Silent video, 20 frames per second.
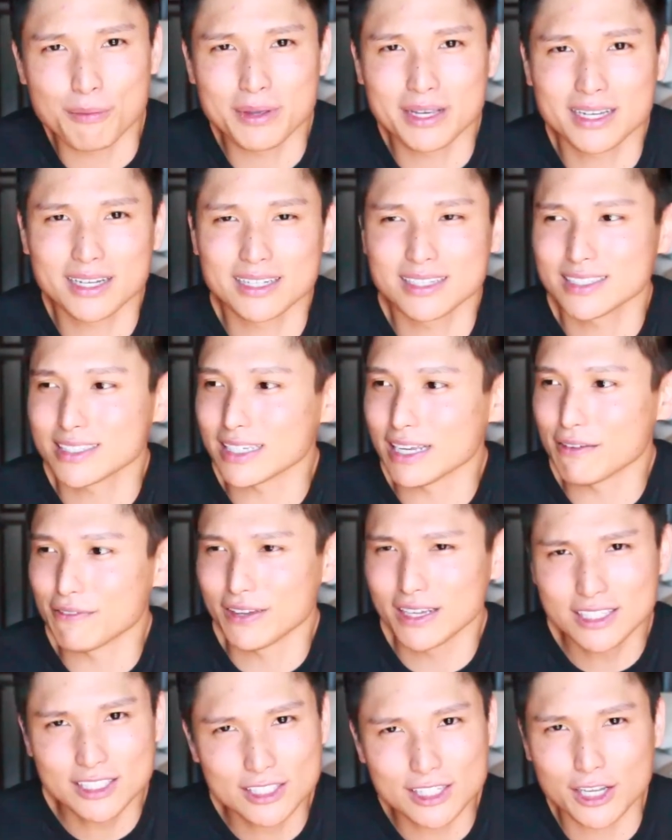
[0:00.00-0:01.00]
Because if
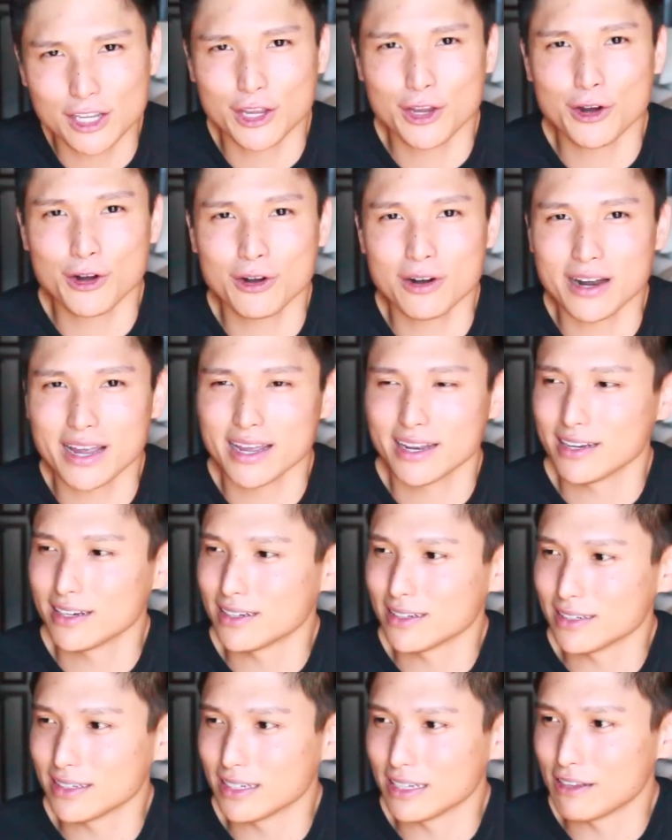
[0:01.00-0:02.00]
he's secure
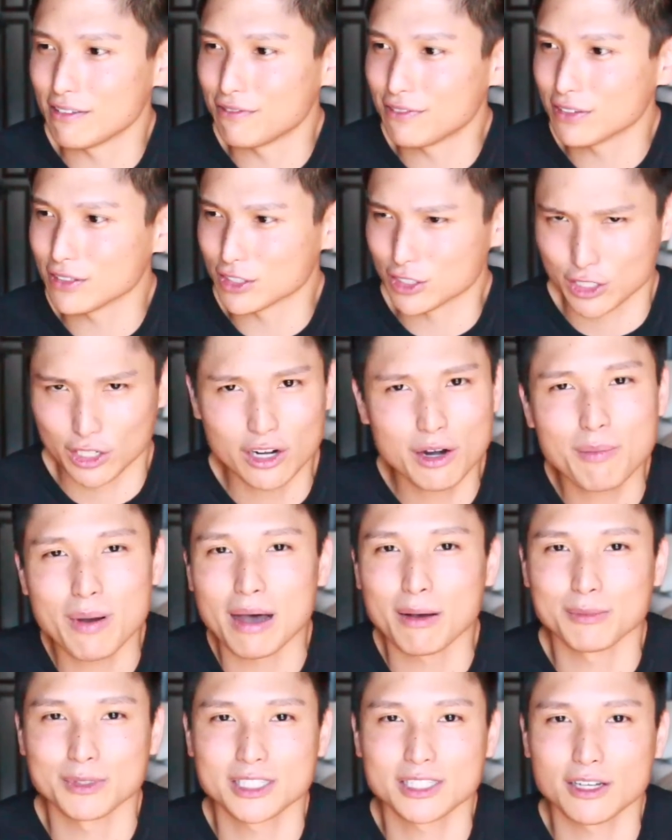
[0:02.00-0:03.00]
and he feels good
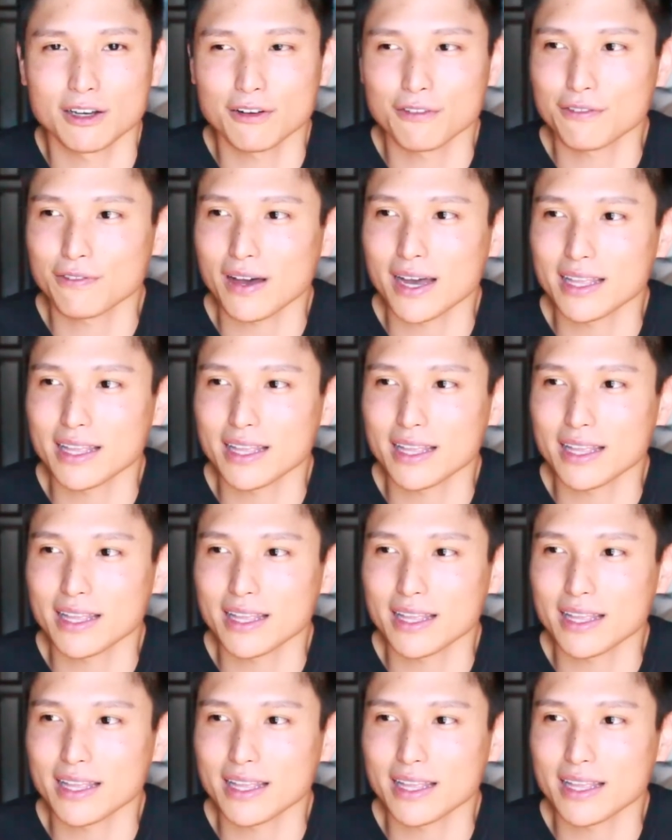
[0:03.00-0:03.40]
about himself,